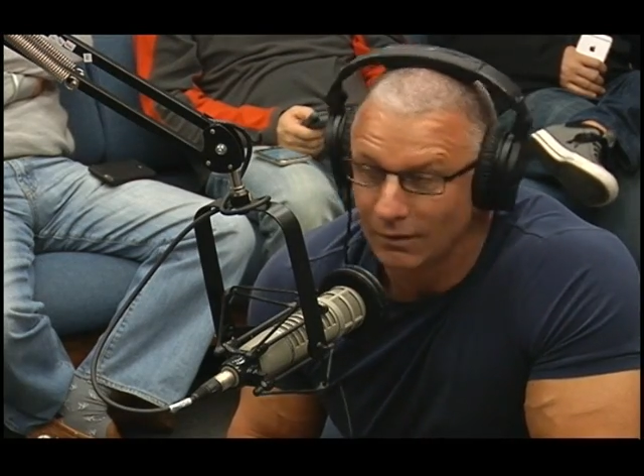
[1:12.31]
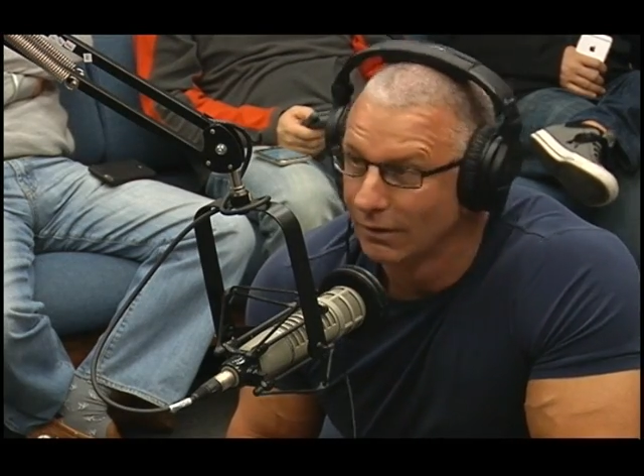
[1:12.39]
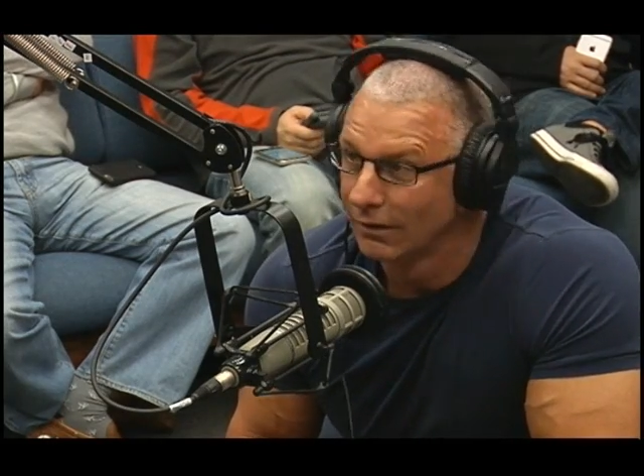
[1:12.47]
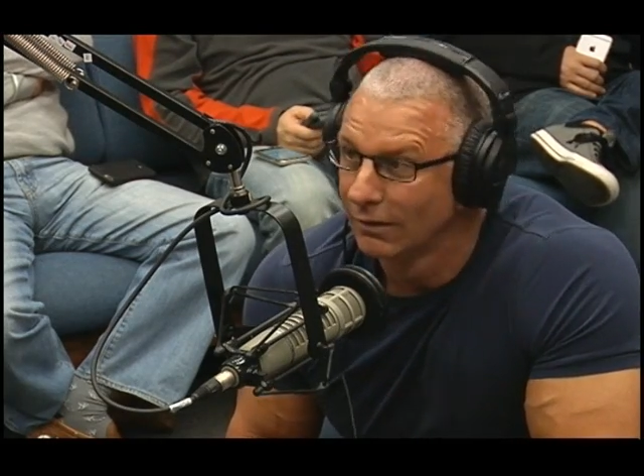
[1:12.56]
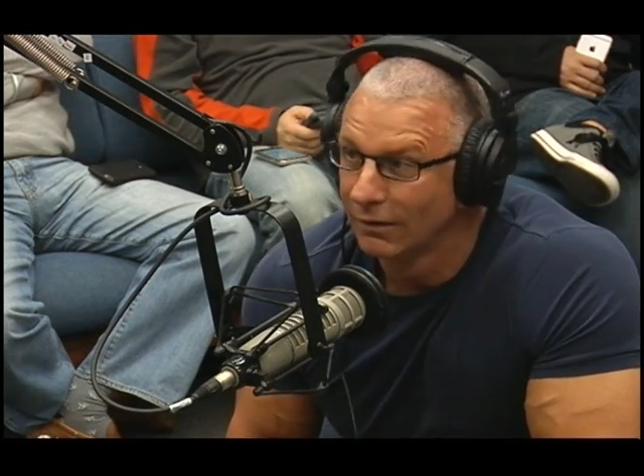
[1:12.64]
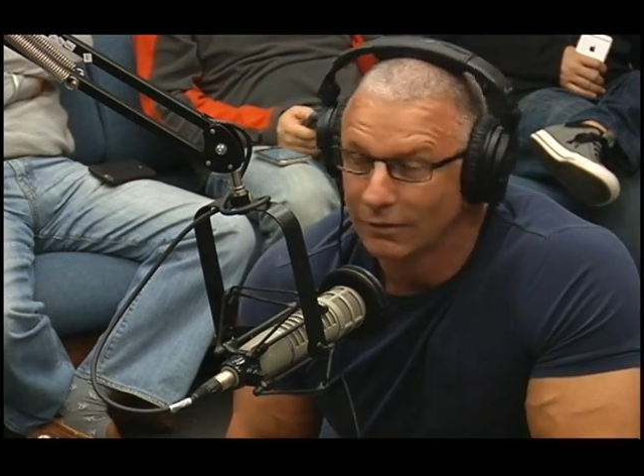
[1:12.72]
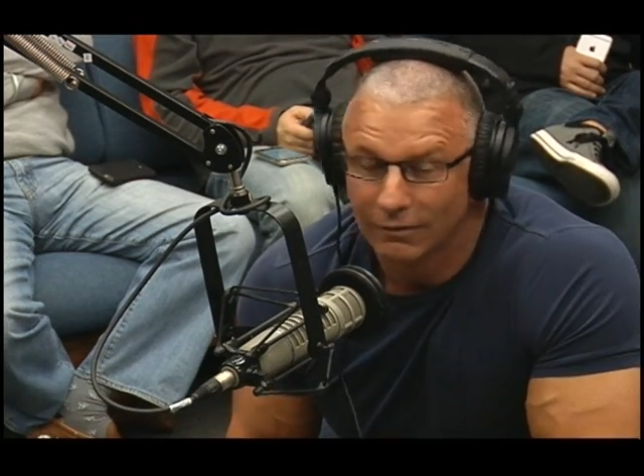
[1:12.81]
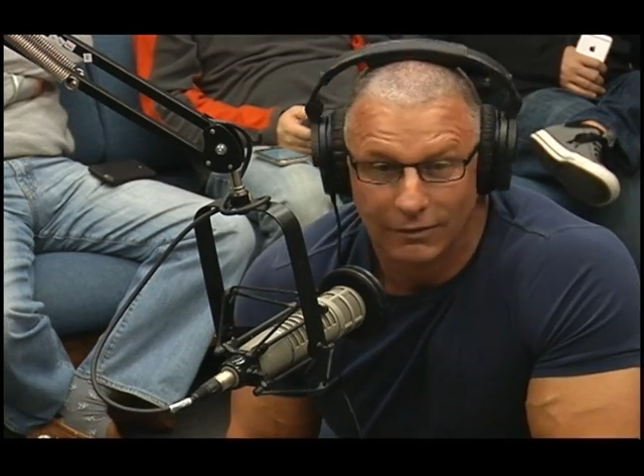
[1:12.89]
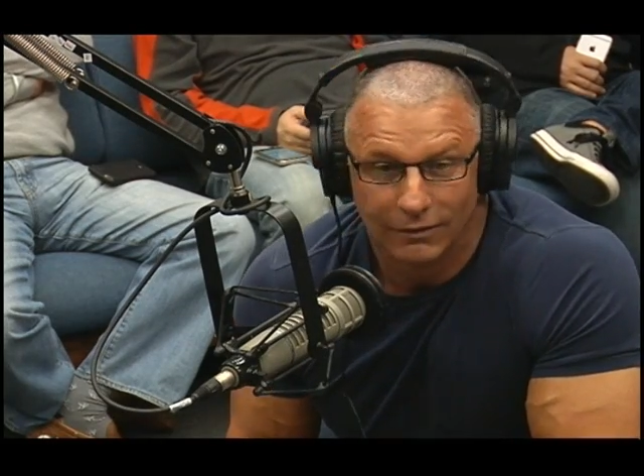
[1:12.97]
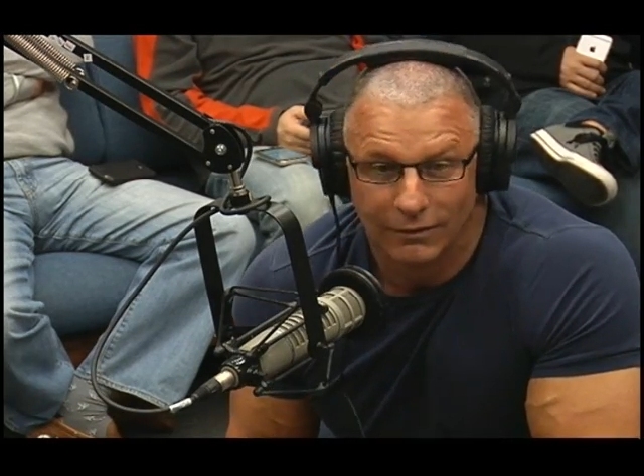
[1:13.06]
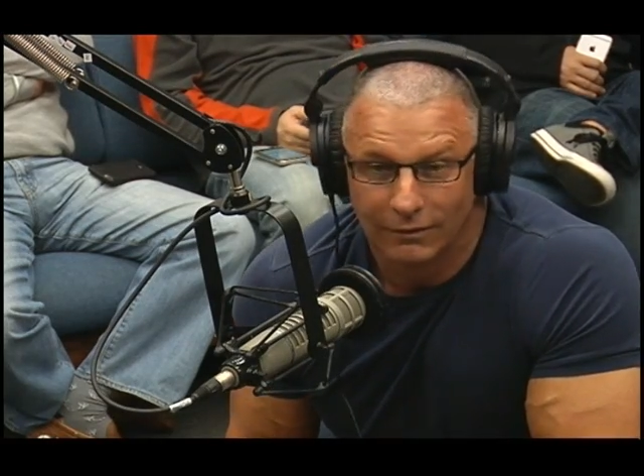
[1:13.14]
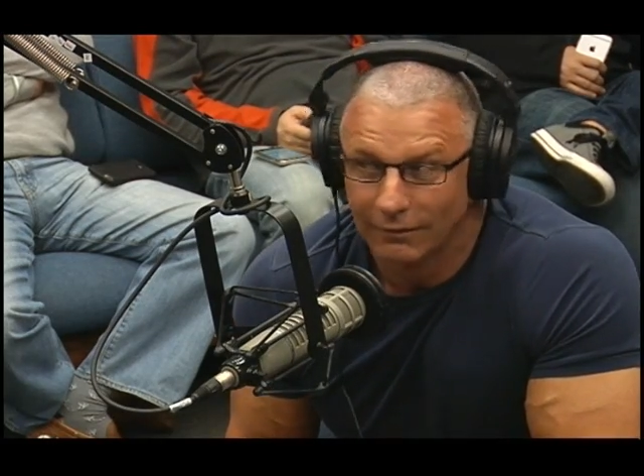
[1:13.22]
I'm
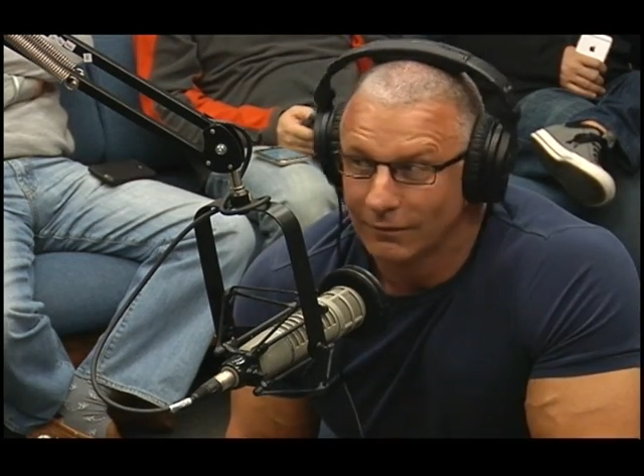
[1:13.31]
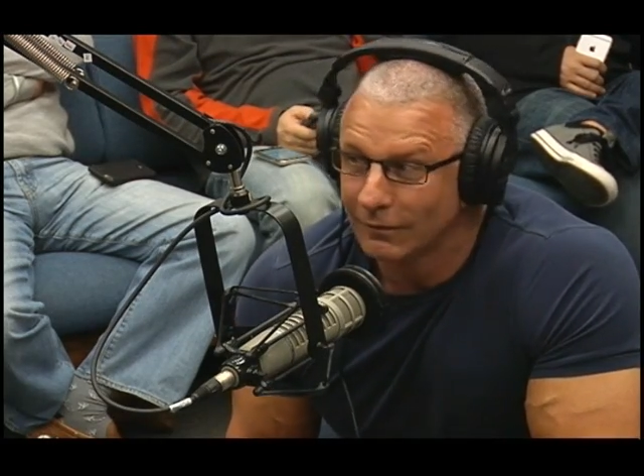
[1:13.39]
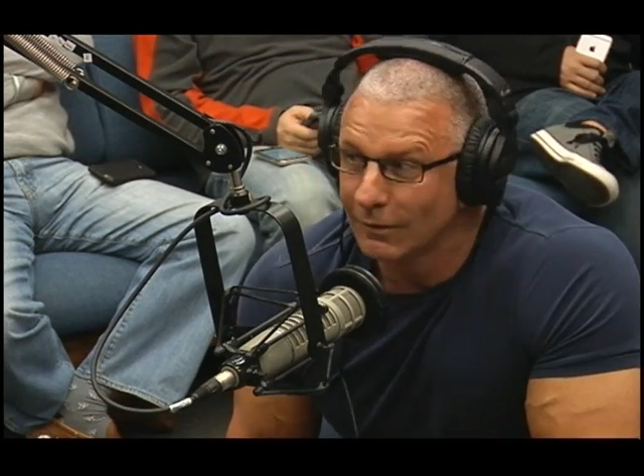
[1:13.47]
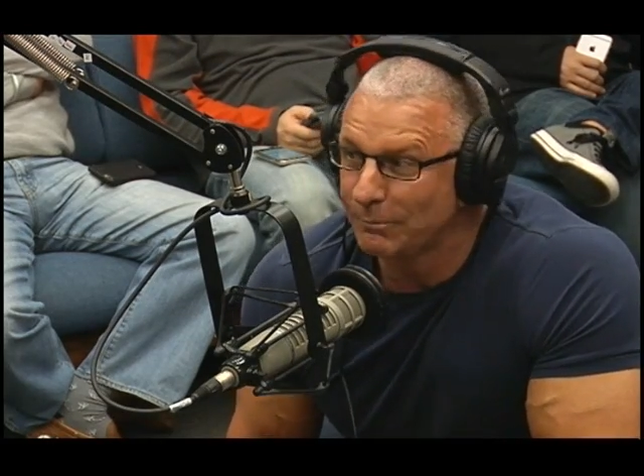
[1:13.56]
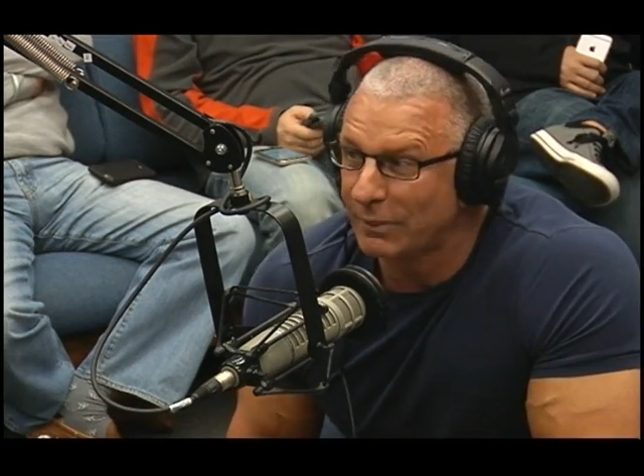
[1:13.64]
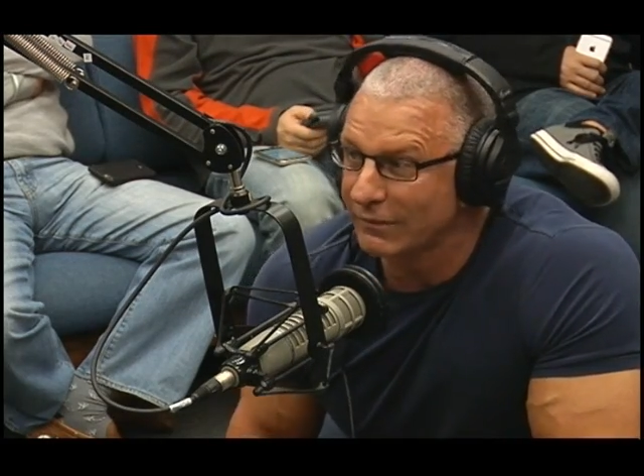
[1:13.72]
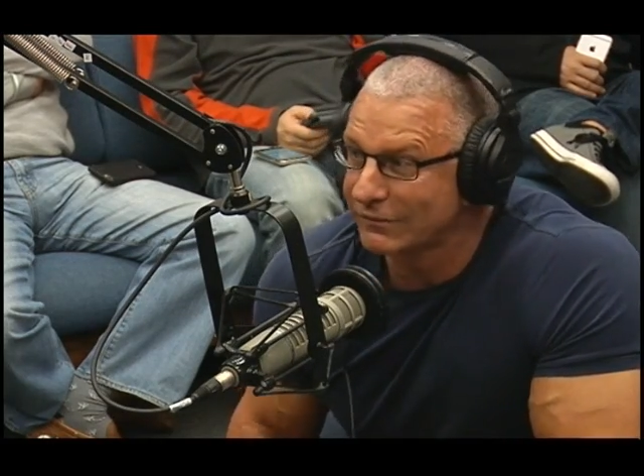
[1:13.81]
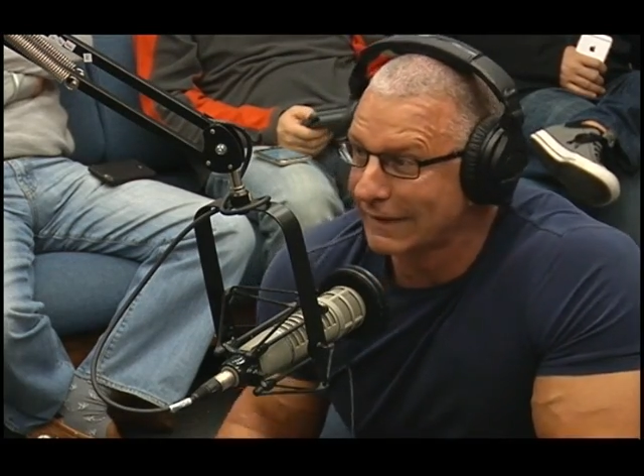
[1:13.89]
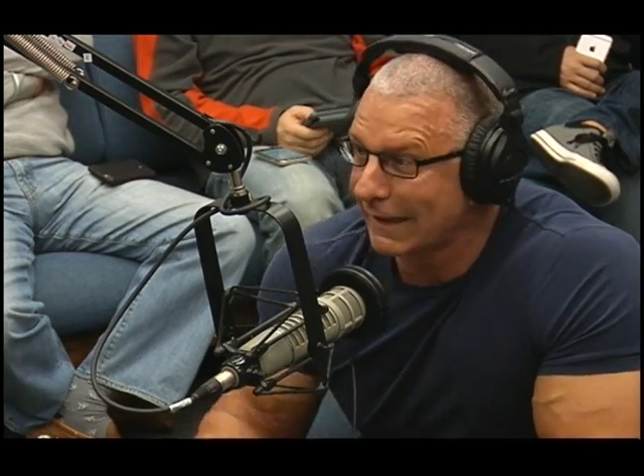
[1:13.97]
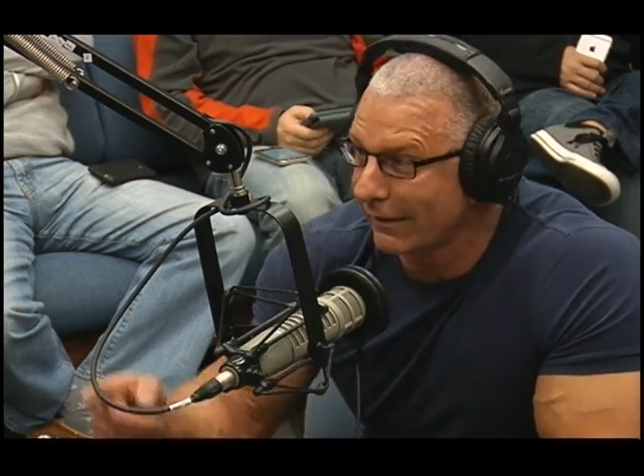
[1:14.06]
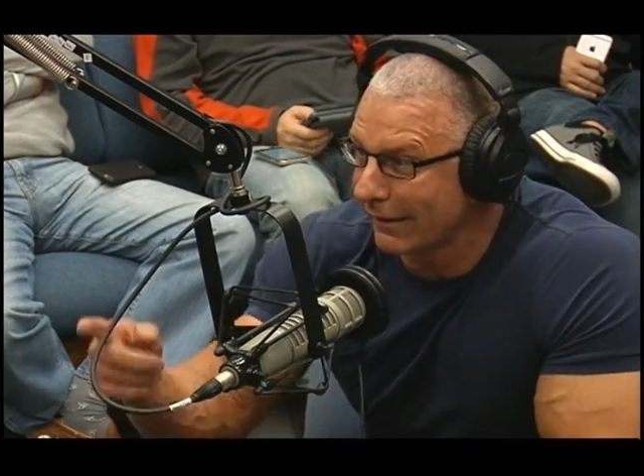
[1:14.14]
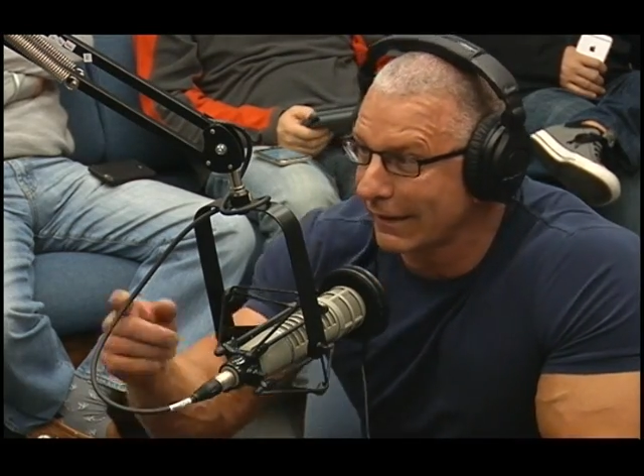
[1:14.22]
impressed. You're busting
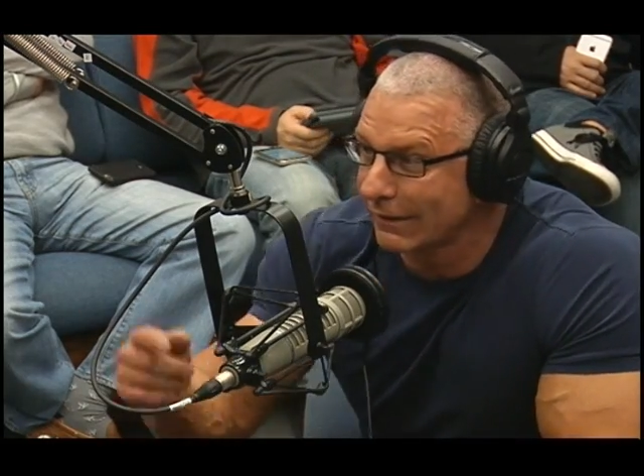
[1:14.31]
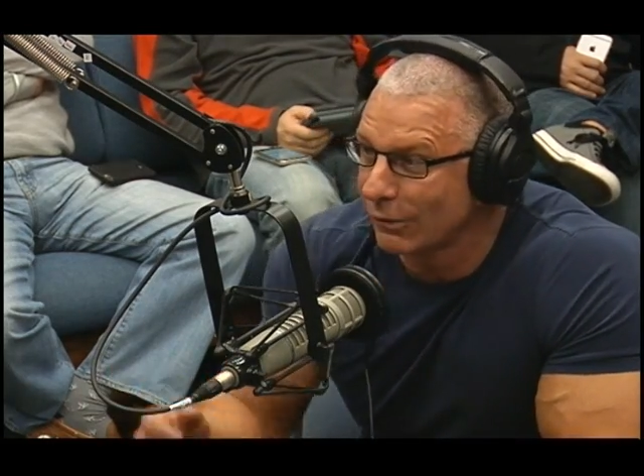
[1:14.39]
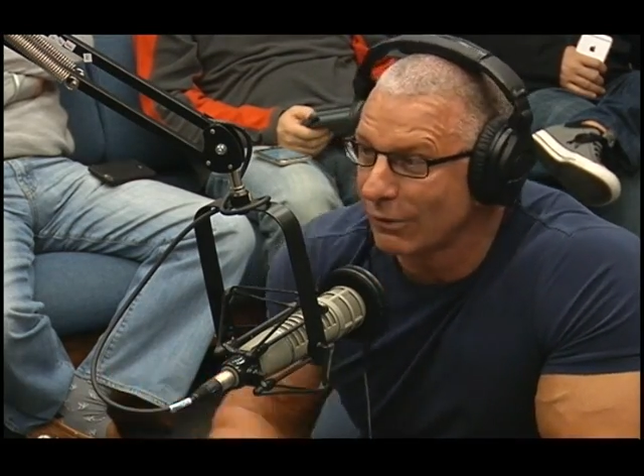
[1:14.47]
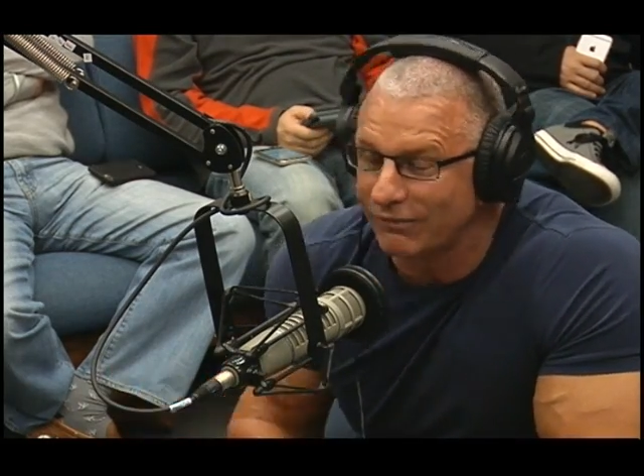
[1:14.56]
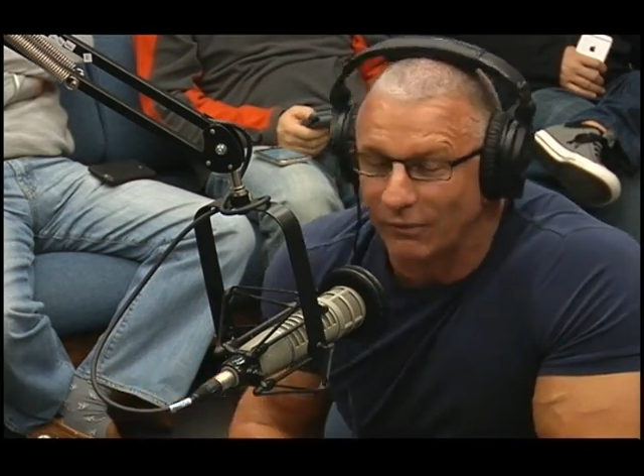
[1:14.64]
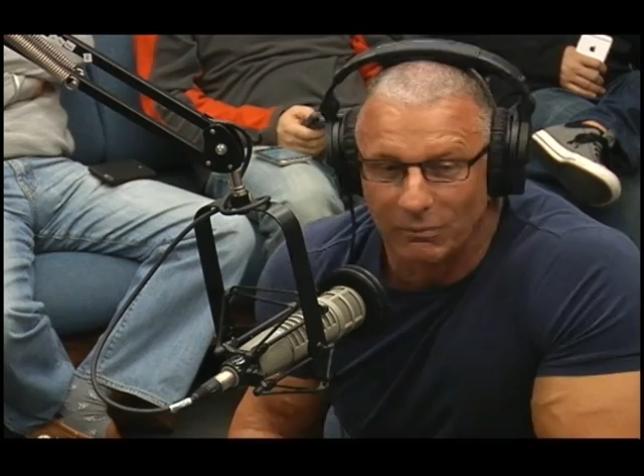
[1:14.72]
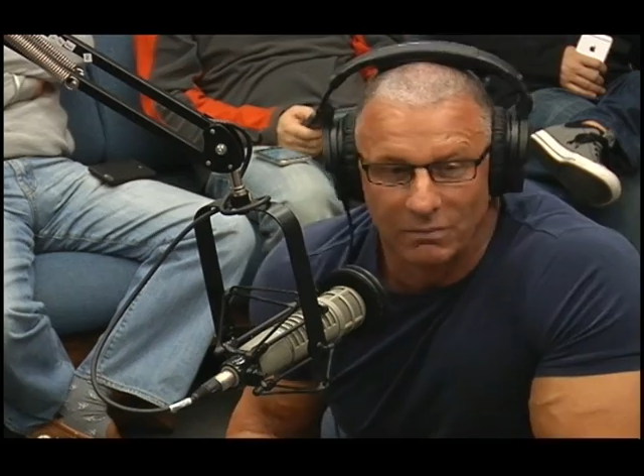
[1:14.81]
out of that uniform.